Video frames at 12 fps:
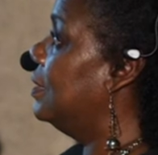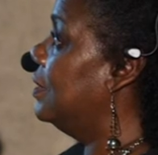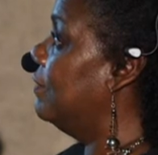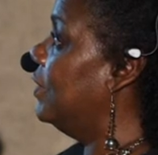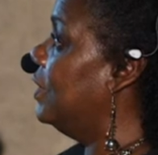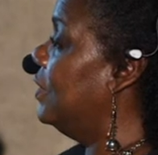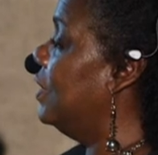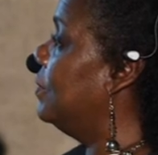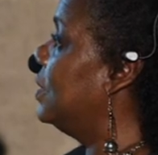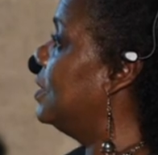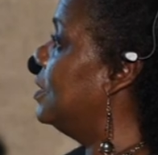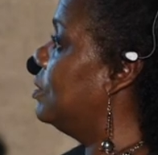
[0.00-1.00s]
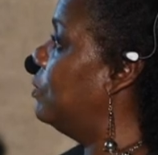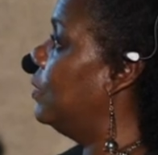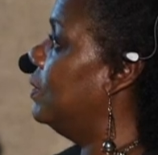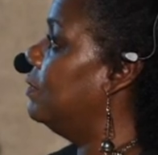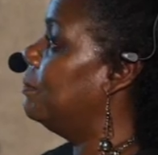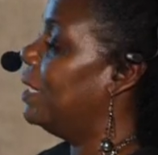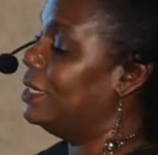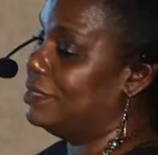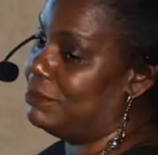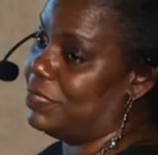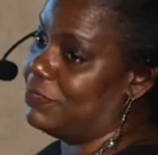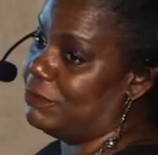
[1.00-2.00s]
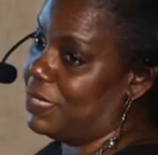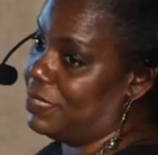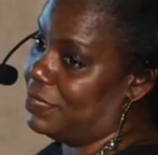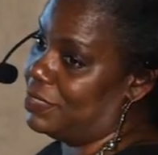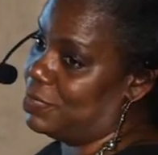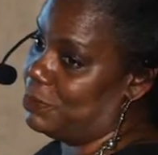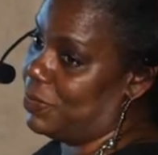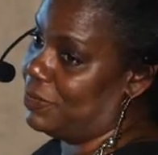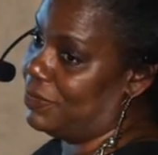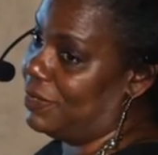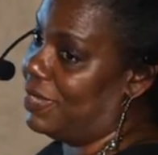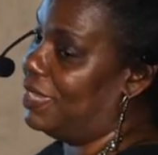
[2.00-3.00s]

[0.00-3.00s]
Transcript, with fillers: the funny thing was, this boy reminded me of my youngest brother.